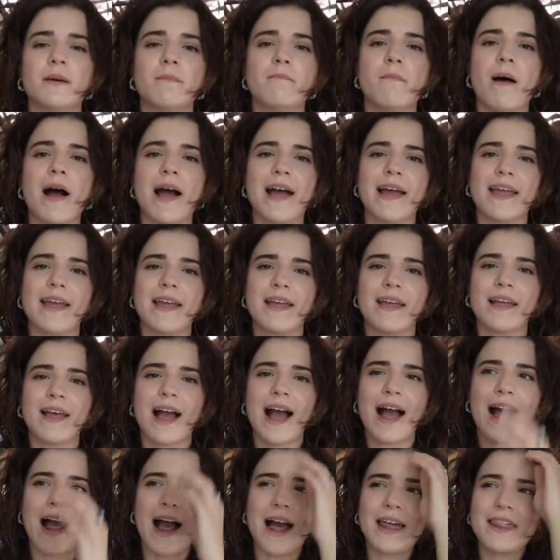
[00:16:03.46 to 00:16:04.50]
I
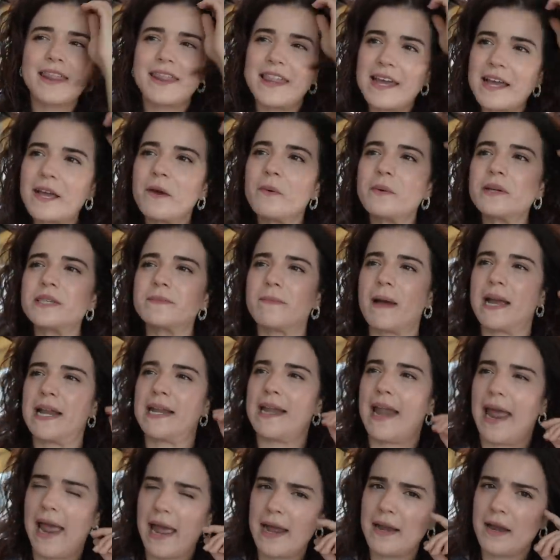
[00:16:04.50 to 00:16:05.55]
think it was my
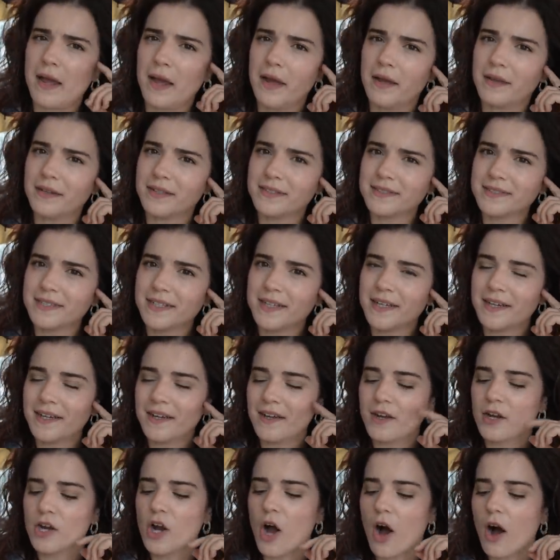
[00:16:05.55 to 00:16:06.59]
Nana,
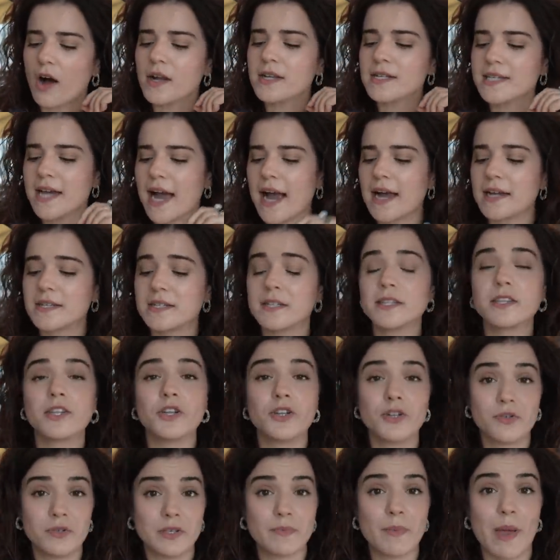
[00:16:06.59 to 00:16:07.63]
contacted the
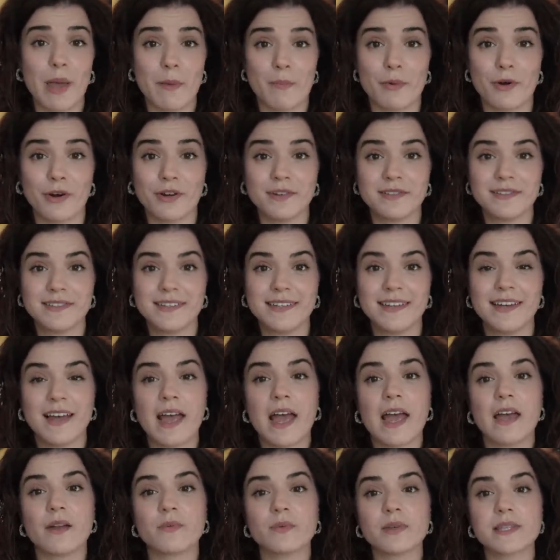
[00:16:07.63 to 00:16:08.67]
newspaper
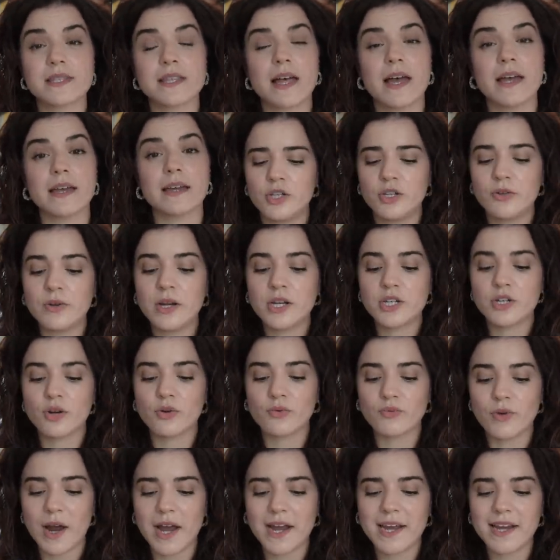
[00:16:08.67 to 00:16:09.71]
and was like, you need to
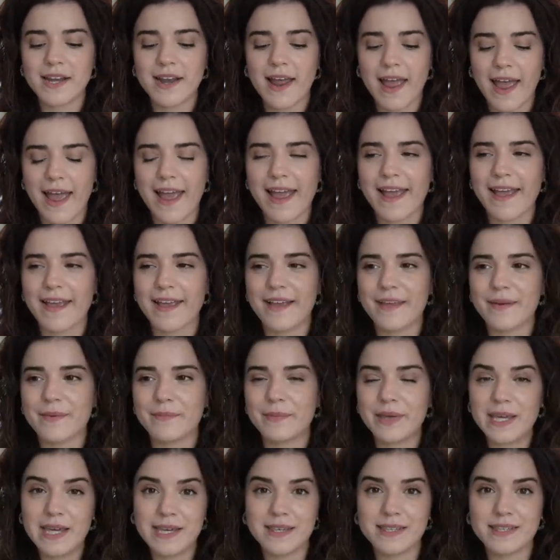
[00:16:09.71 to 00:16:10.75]
write a
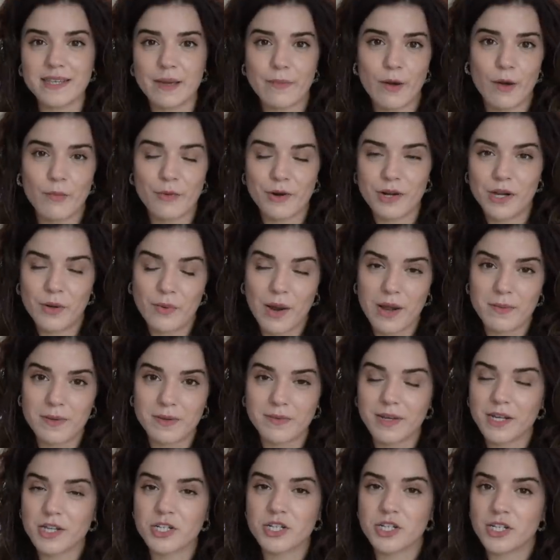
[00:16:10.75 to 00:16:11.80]
piece about Brittany
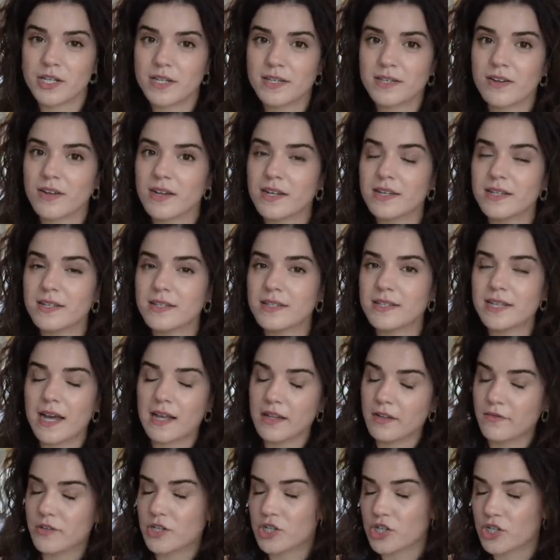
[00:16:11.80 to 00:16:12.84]
Raymond because she is on a
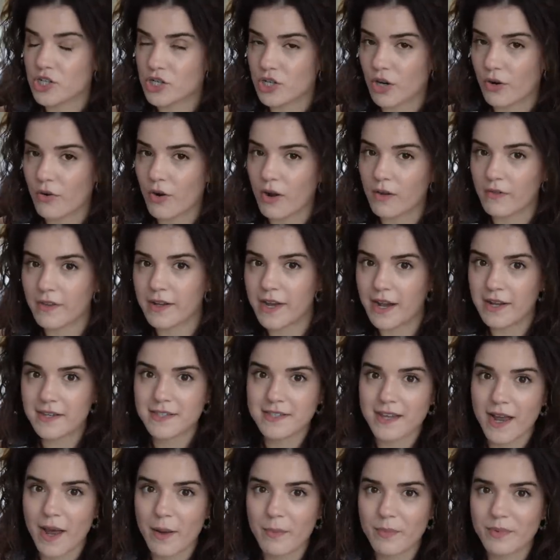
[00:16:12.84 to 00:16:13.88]
television show called The
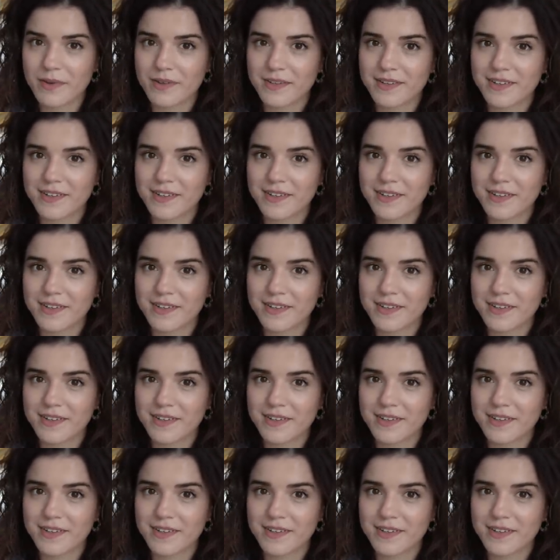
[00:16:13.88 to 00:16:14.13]
Next Step.